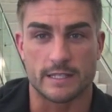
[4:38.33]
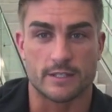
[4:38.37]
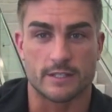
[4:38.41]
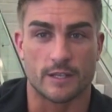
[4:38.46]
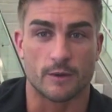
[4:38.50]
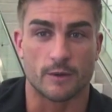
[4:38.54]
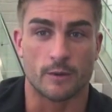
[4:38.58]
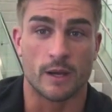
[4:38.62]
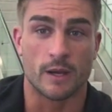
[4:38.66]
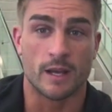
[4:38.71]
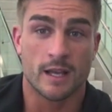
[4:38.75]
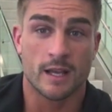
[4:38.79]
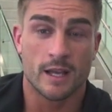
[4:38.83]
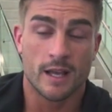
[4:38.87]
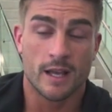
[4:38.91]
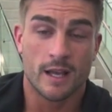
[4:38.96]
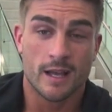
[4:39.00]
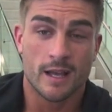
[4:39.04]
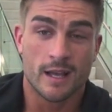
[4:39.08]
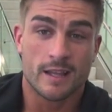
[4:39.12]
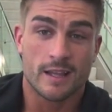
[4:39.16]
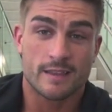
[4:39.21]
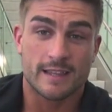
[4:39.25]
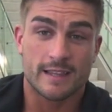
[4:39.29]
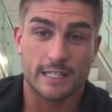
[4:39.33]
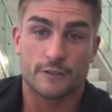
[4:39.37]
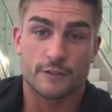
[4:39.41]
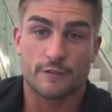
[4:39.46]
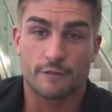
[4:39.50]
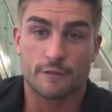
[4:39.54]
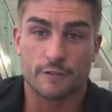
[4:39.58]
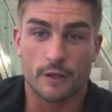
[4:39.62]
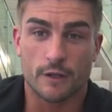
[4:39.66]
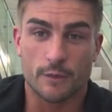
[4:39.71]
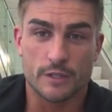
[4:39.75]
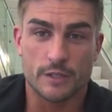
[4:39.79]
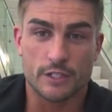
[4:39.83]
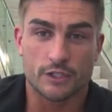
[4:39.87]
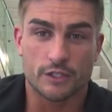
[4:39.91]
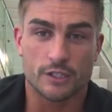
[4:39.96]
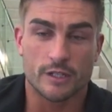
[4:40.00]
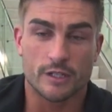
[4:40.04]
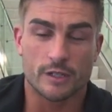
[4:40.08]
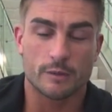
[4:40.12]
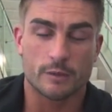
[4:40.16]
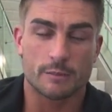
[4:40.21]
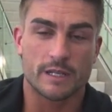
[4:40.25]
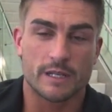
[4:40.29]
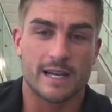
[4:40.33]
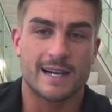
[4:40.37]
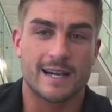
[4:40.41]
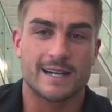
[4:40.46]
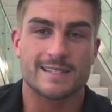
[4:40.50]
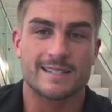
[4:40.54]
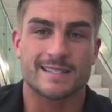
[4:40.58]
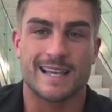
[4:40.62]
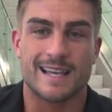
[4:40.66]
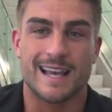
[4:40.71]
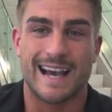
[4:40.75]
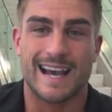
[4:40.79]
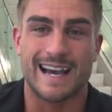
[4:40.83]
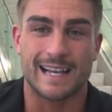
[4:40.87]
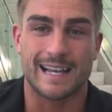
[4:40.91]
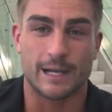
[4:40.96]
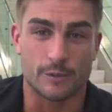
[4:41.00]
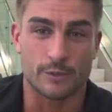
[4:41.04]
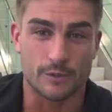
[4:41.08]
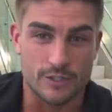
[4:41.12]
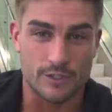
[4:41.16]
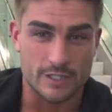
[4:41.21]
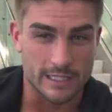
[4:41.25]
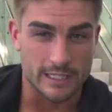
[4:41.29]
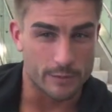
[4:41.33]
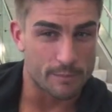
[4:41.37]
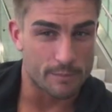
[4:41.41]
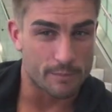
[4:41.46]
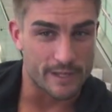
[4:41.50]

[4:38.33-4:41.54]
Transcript: So thanks for following this journey with me guys, and I will see you in